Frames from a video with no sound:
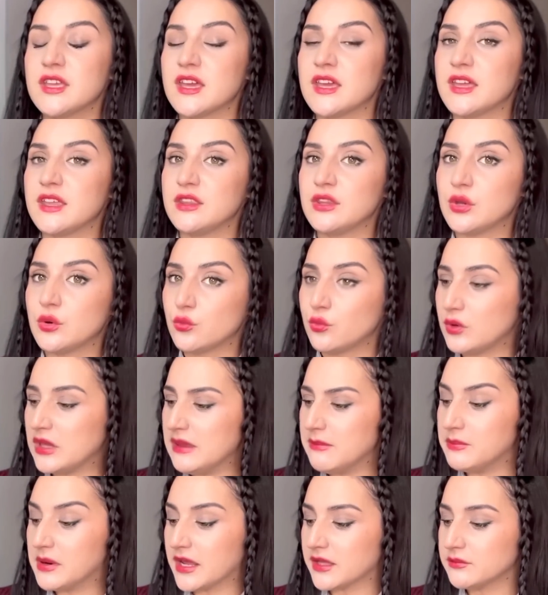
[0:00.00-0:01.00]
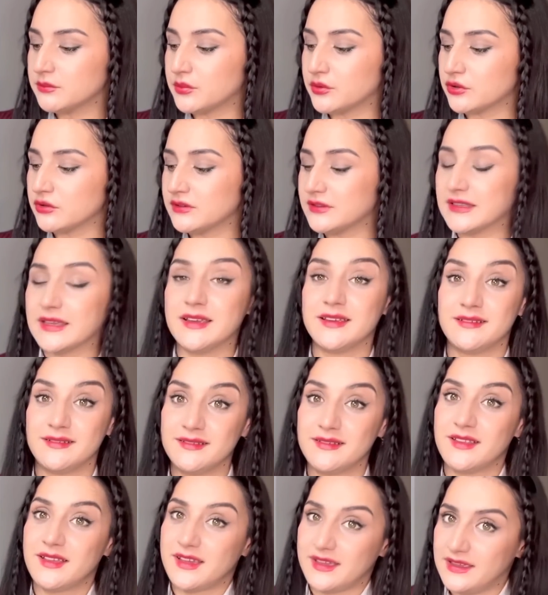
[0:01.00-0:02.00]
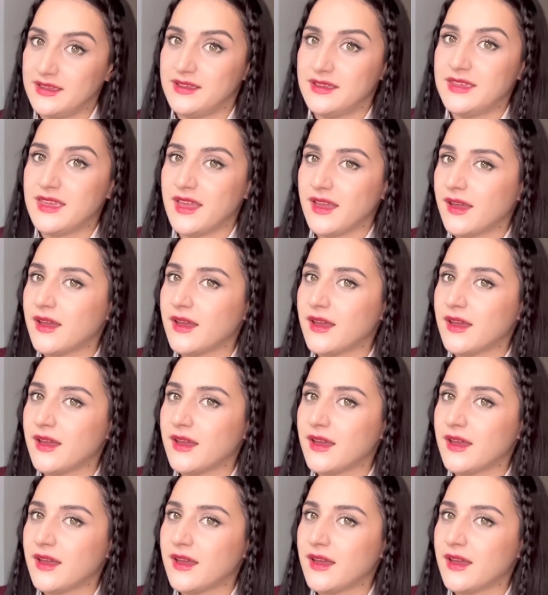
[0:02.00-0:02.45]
and we blind bought. Yeah,